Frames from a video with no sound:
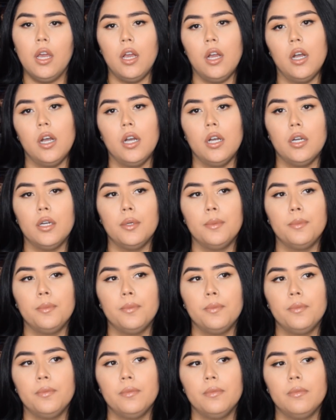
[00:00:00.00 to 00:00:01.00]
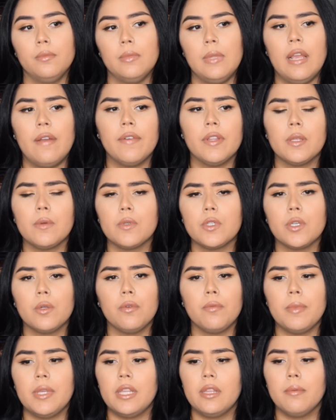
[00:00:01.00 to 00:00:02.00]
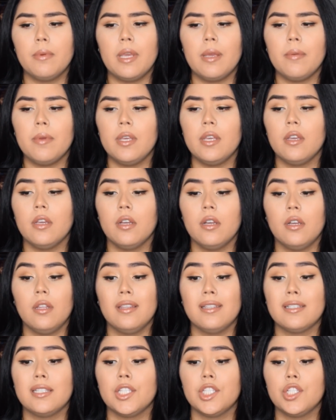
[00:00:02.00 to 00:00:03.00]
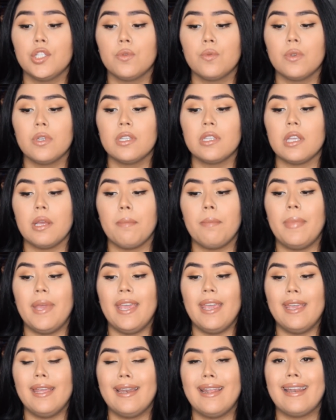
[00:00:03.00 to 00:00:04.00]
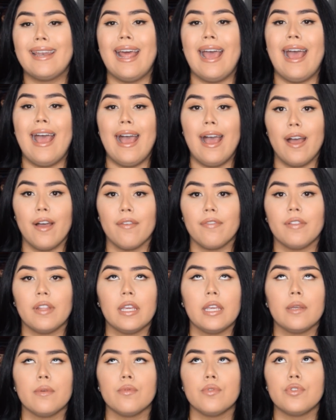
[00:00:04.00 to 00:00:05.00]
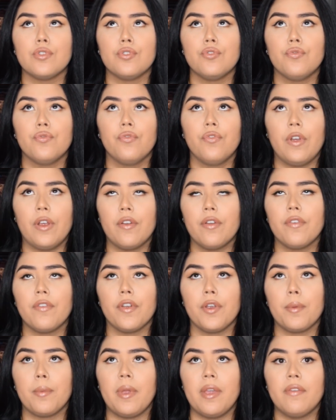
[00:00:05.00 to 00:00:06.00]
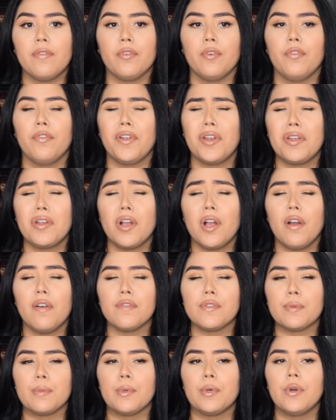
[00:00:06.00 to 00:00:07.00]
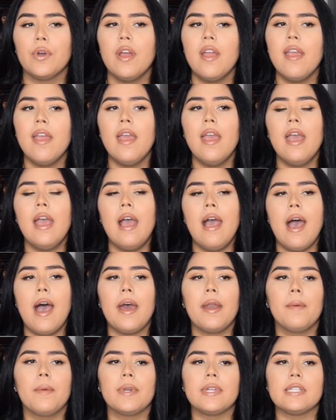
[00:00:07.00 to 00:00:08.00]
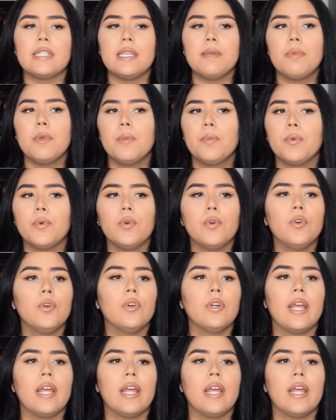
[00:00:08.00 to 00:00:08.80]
Yeah, everything was good with me and the baby. The stitches was a pain and a half. Like, it was very, very painful, very uncomfortable. I didn't want to see people.